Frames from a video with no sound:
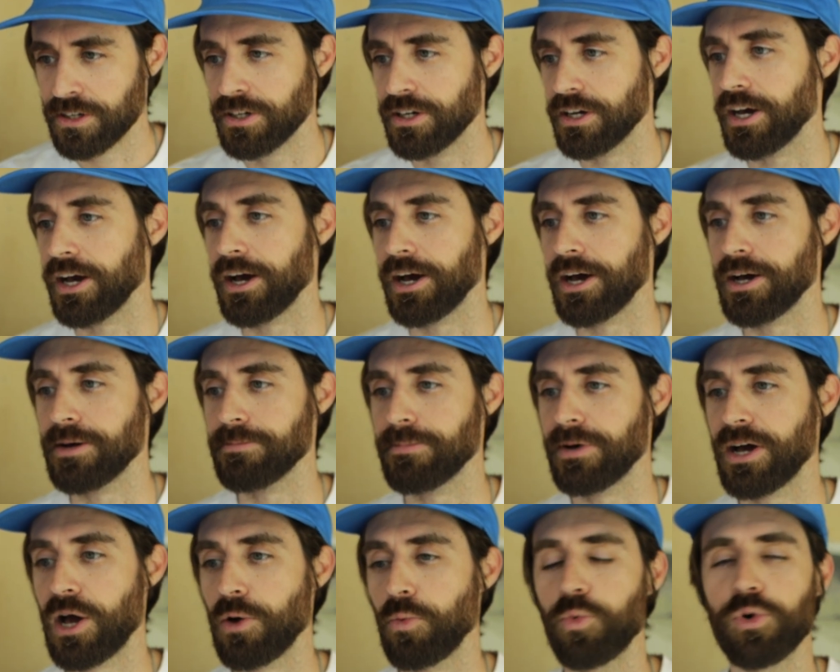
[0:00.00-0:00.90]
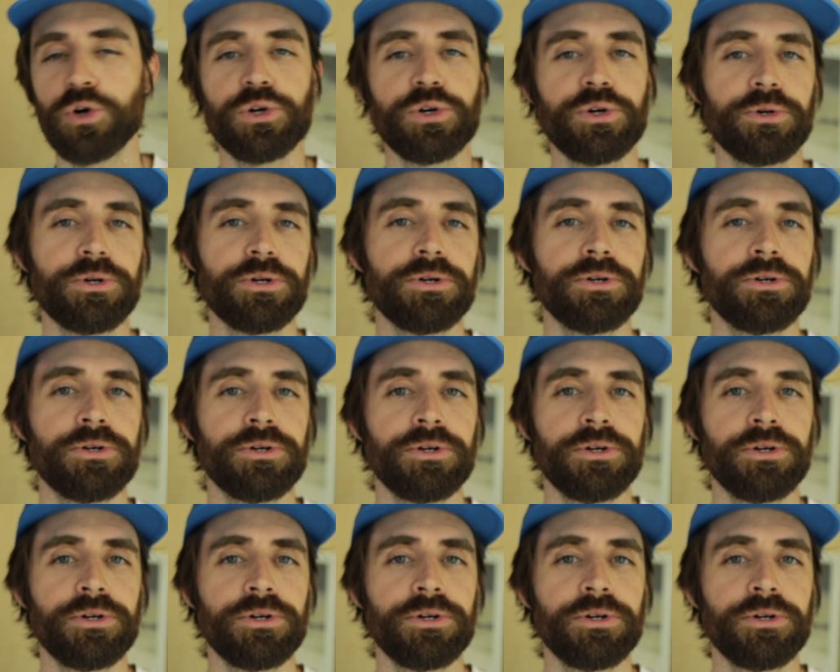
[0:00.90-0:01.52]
I will